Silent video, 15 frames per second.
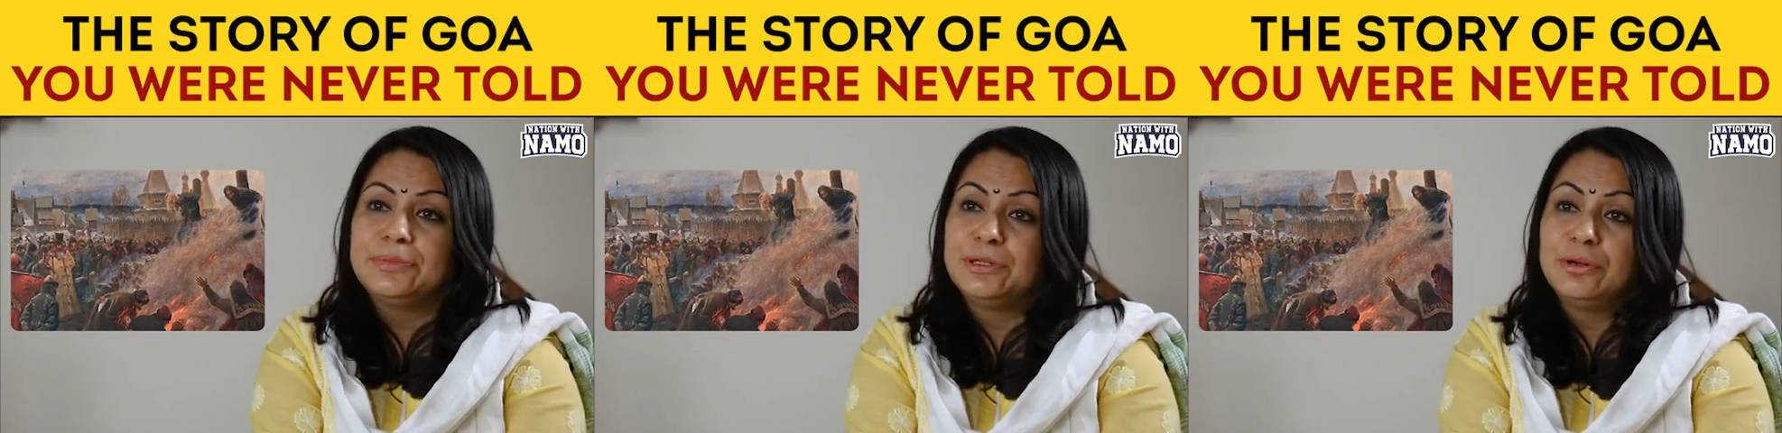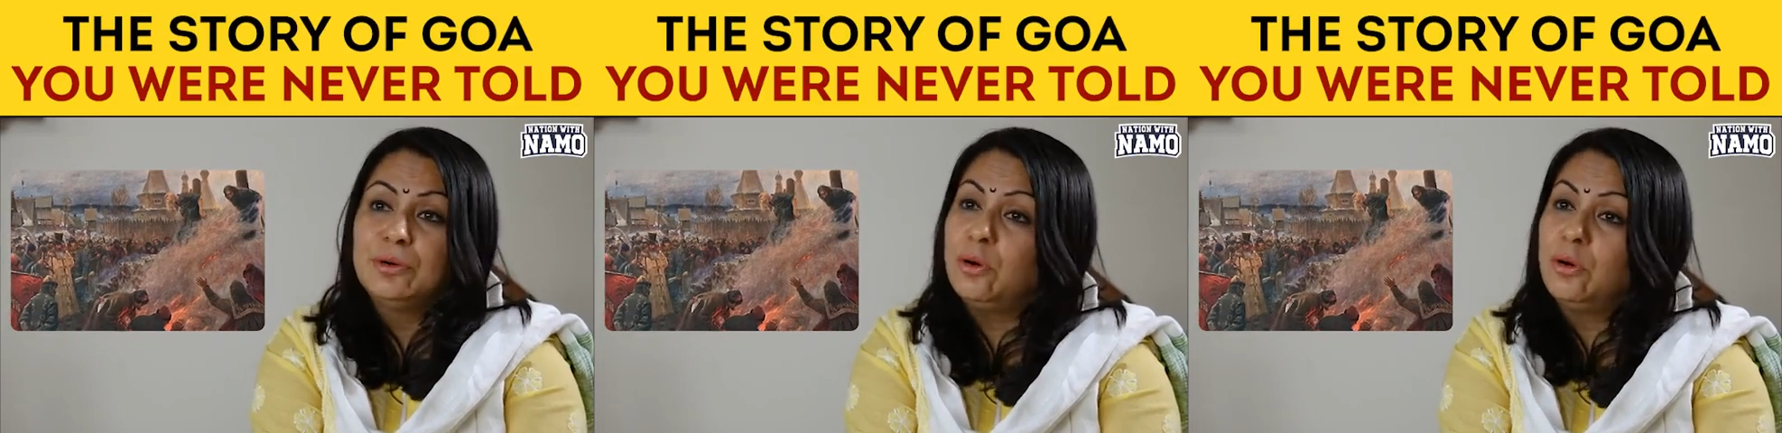
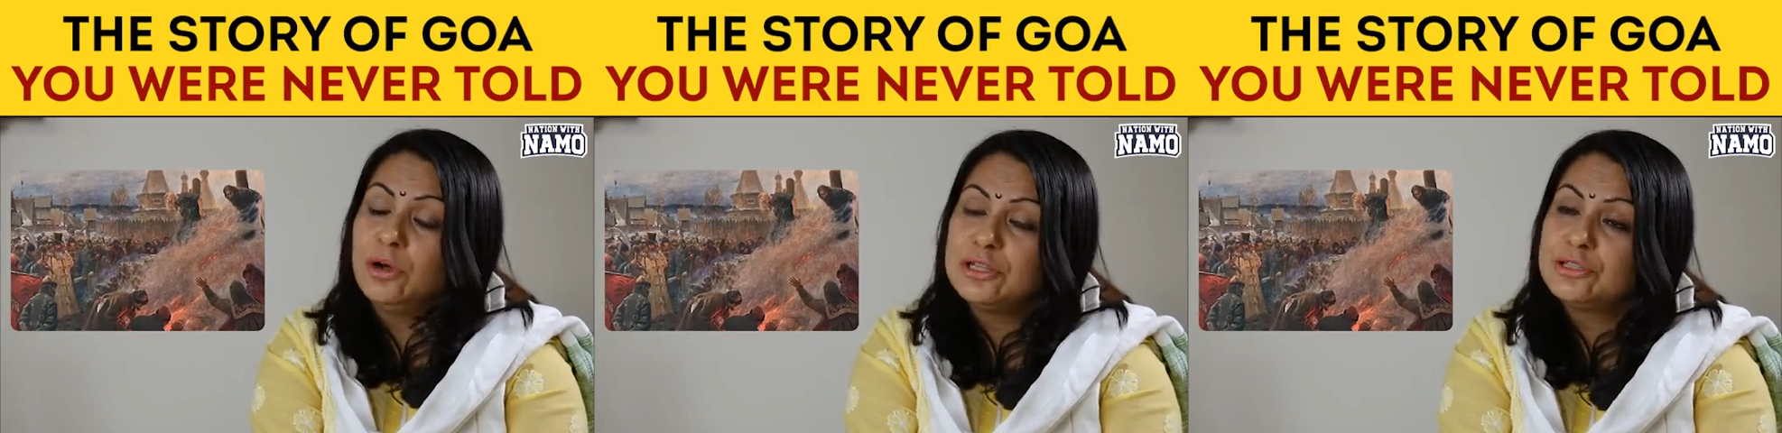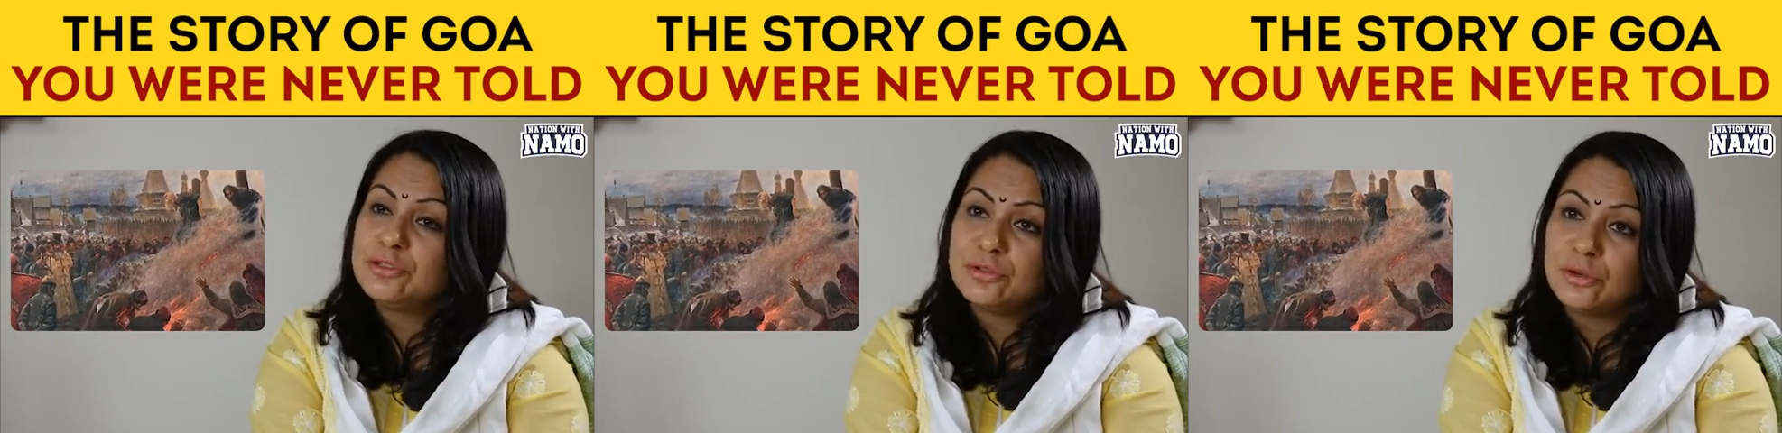you know,
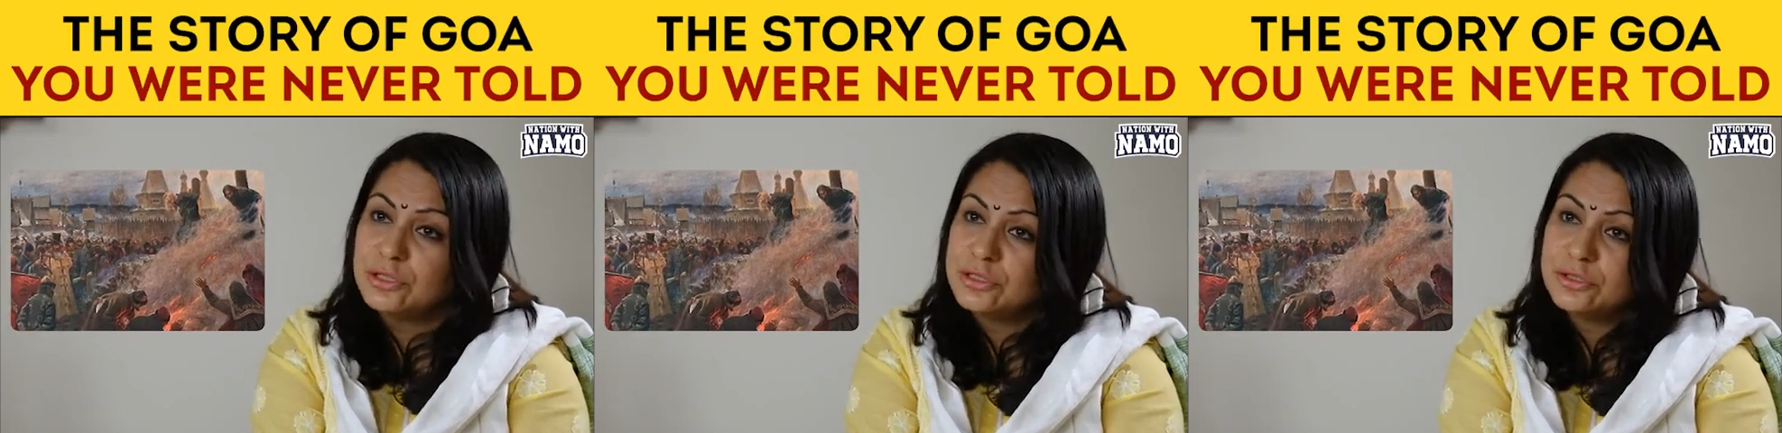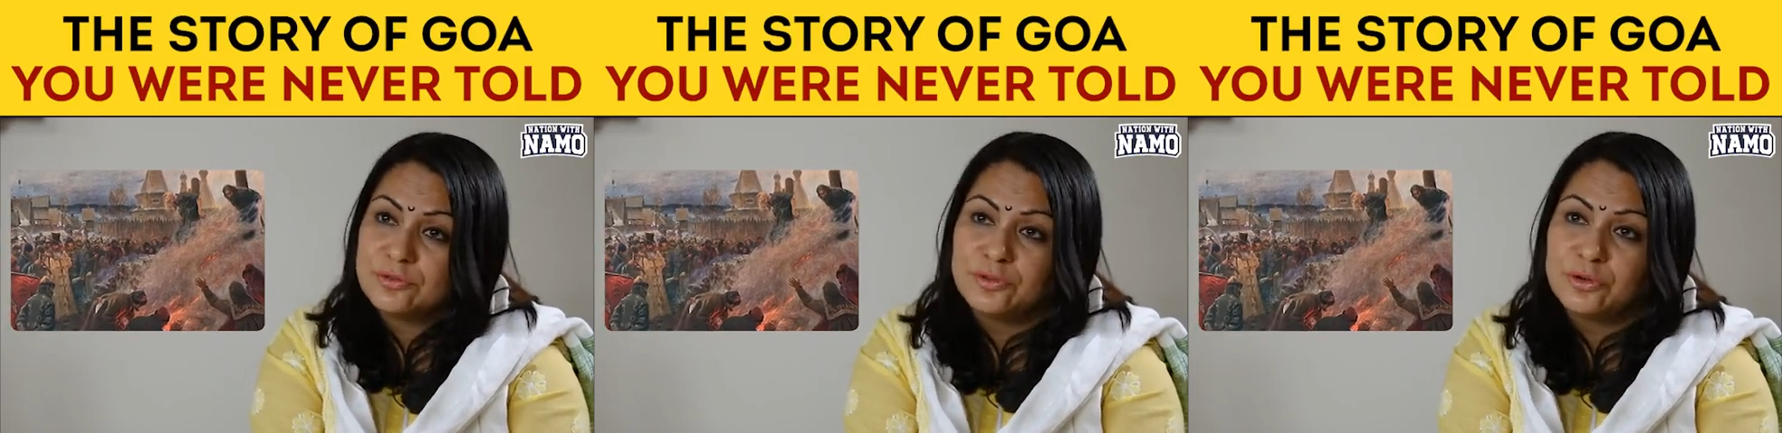all
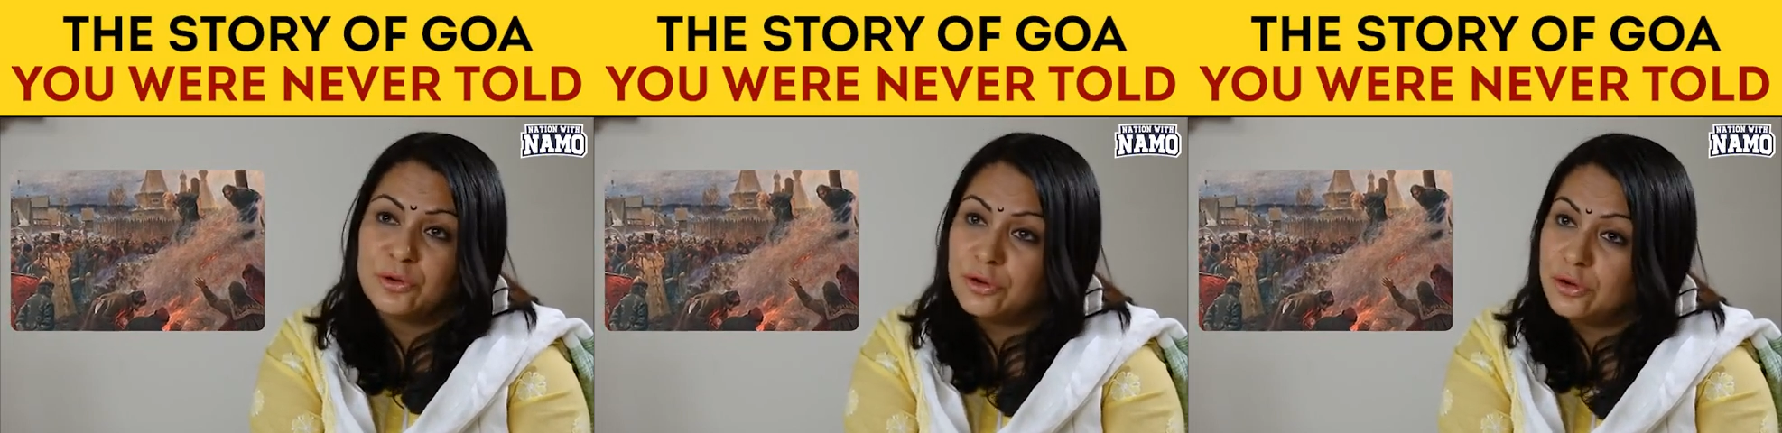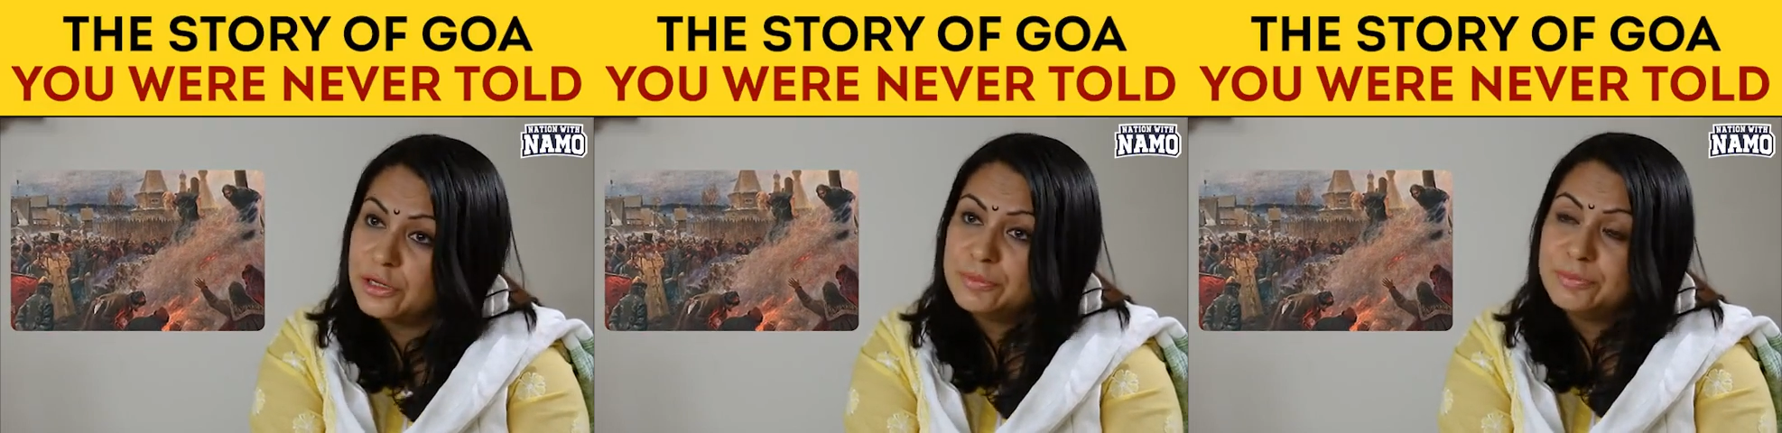sorts of
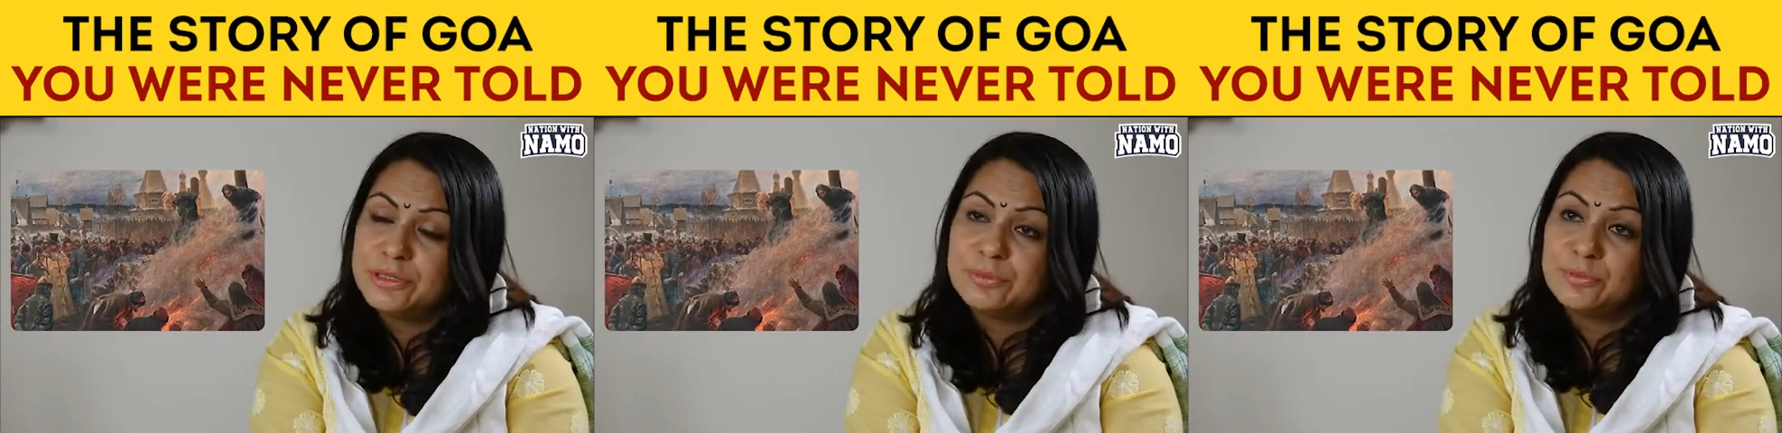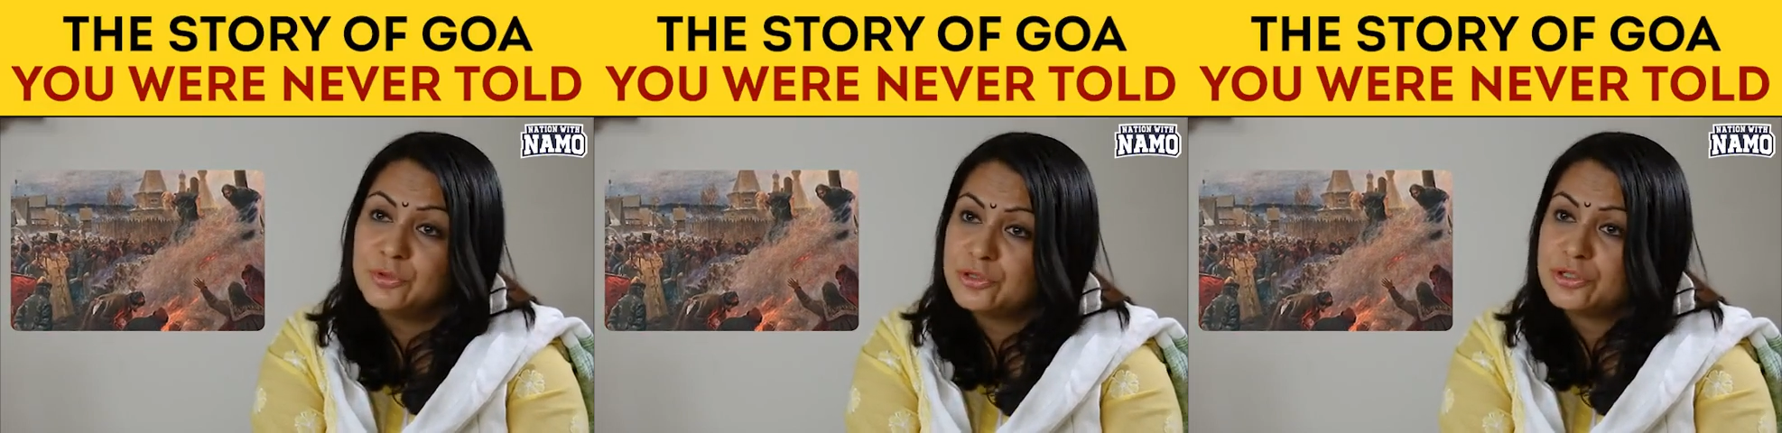horrible,